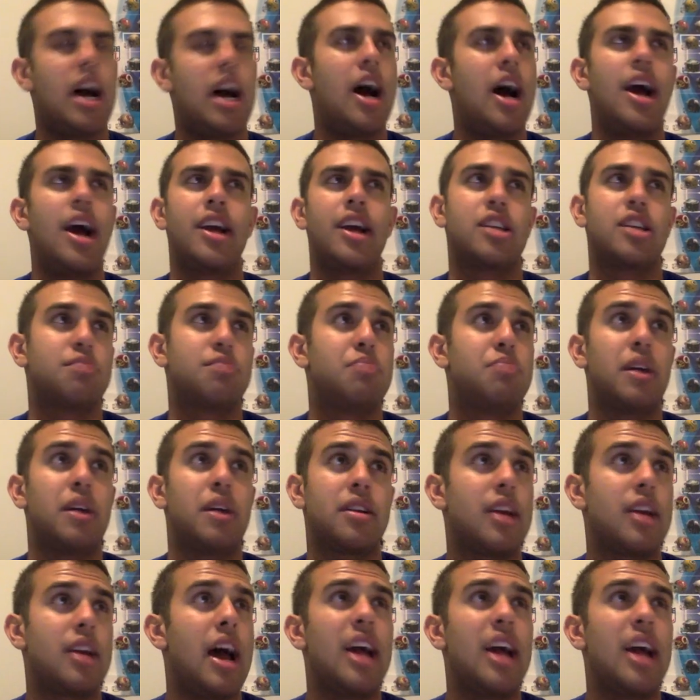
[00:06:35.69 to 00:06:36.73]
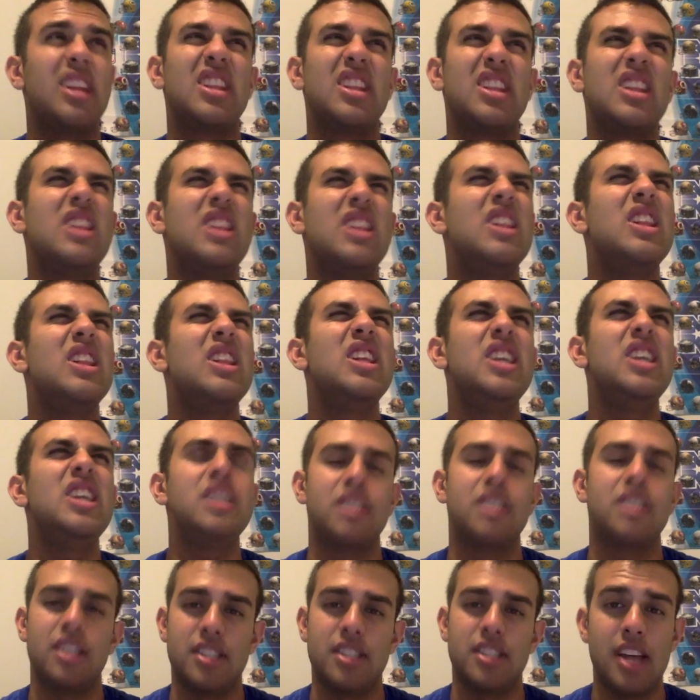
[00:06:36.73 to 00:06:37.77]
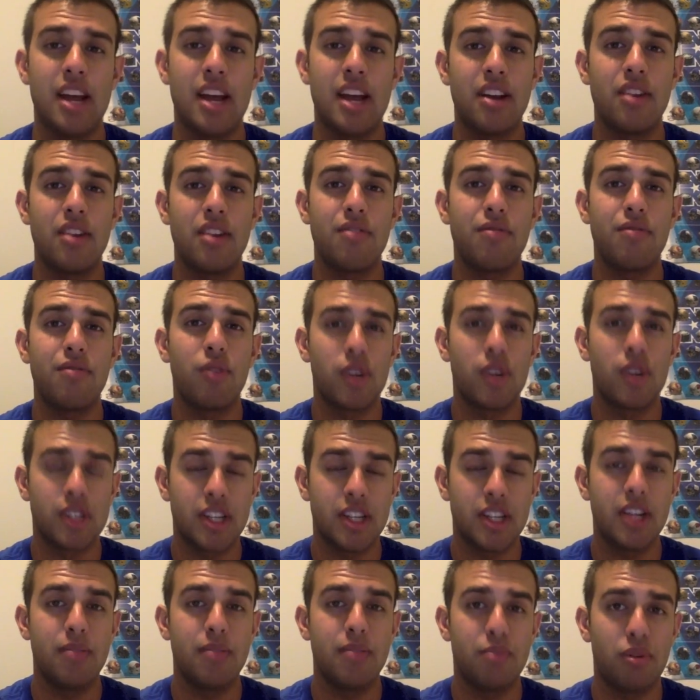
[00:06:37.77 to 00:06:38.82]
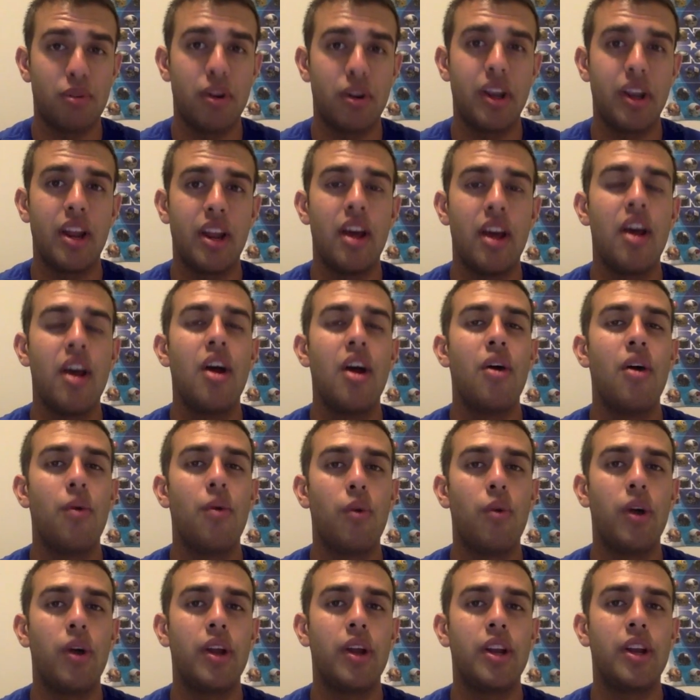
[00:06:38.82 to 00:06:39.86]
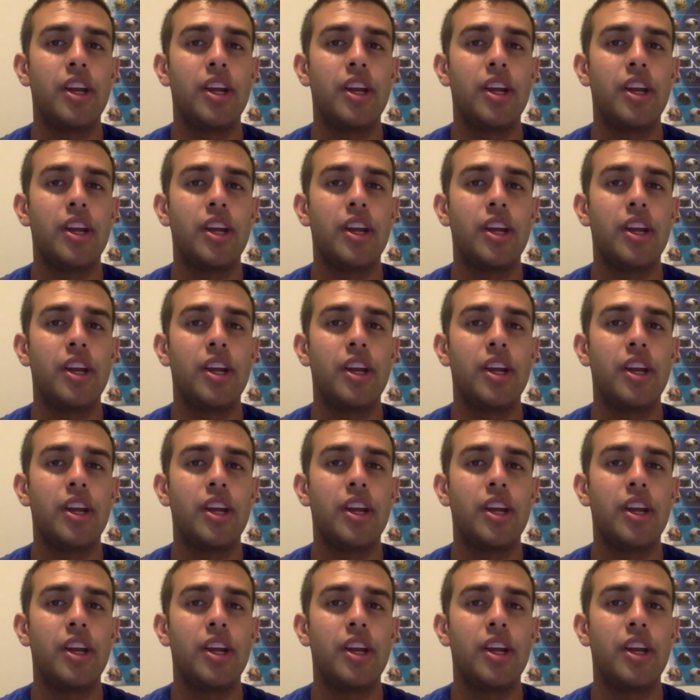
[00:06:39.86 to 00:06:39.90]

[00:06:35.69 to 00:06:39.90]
I expect at least a 10 to 14 point win.